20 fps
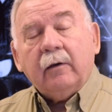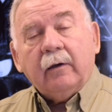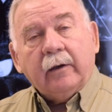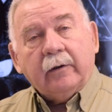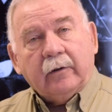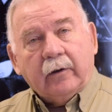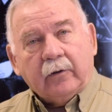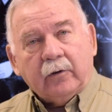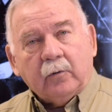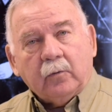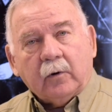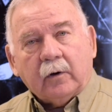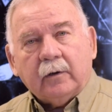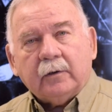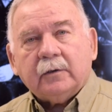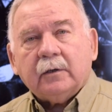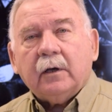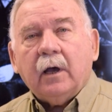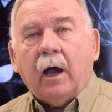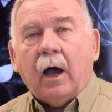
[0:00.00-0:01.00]
In other
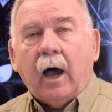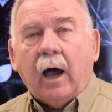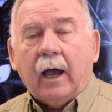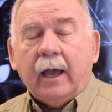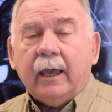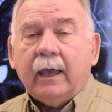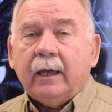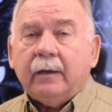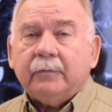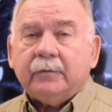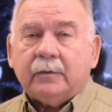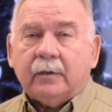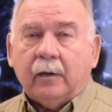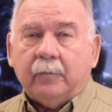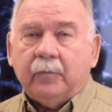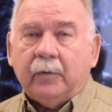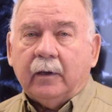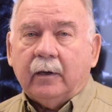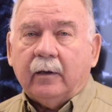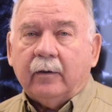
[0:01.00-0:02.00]
words, I have
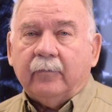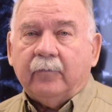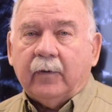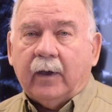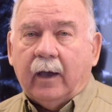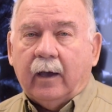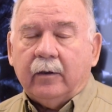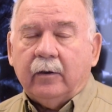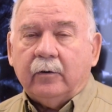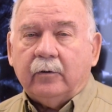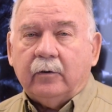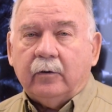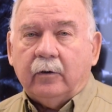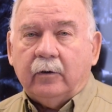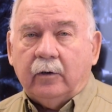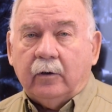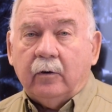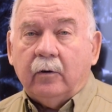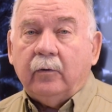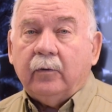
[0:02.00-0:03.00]
something of value to
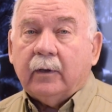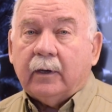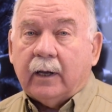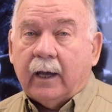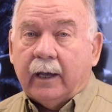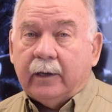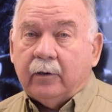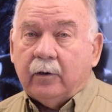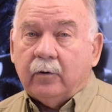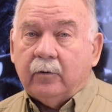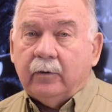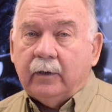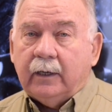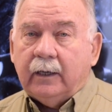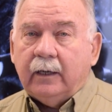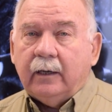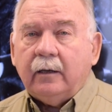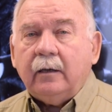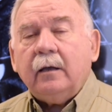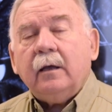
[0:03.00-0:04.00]
you that I don't
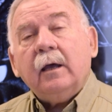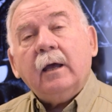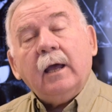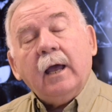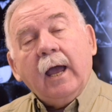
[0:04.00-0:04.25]
need,